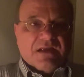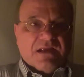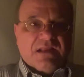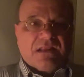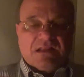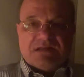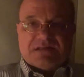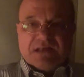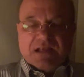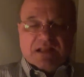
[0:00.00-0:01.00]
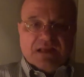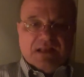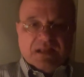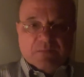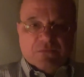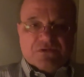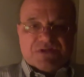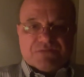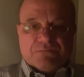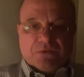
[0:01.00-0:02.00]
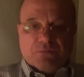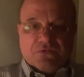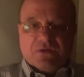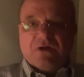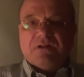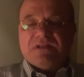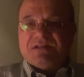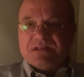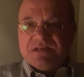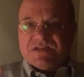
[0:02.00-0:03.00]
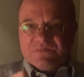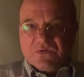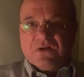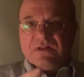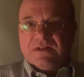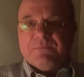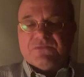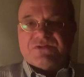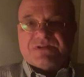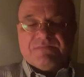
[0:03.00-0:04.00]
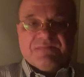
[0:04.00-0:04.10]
And it is, the numbers will prolong this, these small numbers.